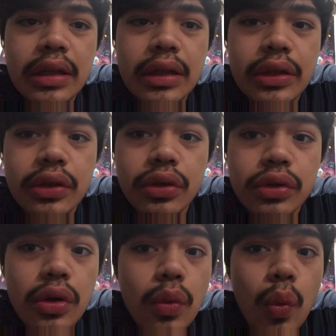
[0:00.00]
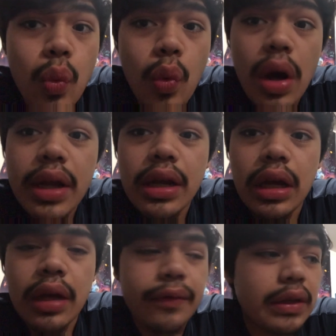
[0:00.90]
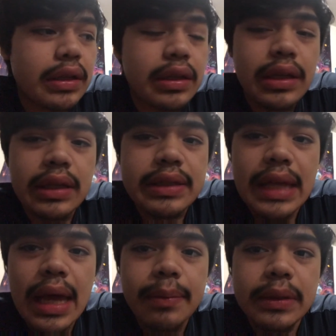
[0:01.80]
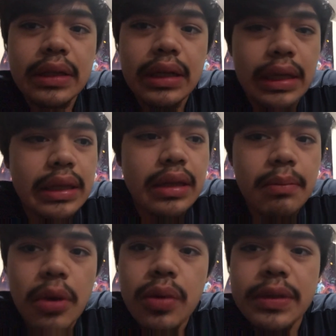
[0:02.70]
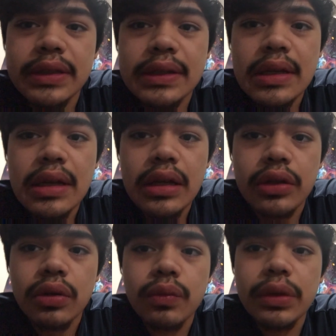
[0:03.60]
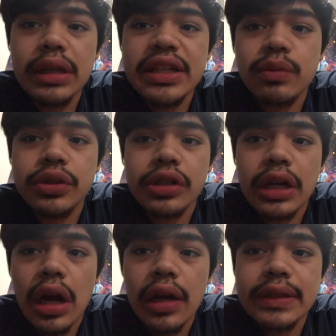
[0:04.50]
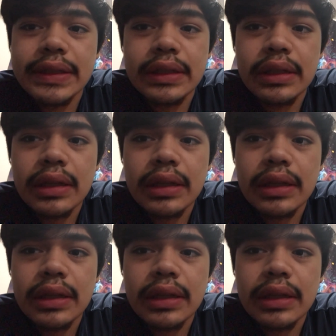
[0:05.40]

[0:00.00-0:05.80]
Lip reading: You don't know what of it is happening in the moment. You don't realize what you're causing.